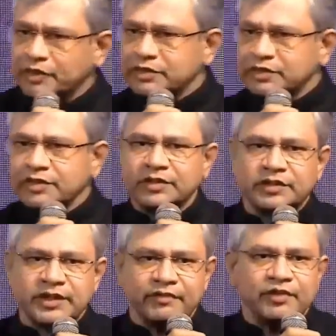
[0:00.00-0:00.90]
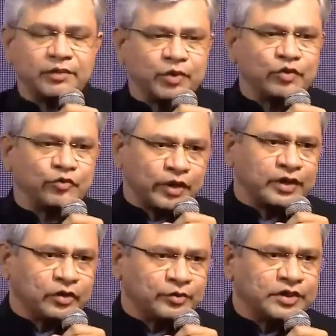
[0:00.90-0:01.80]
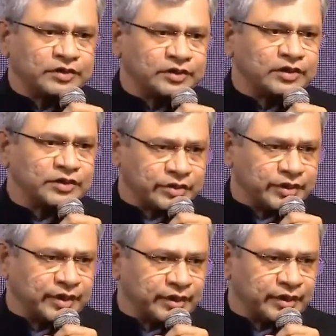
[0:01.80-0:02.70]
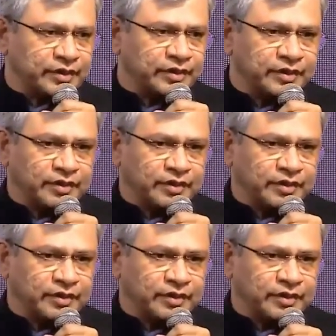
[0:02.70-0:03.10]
Minister traveled about 40 kilometers in this train,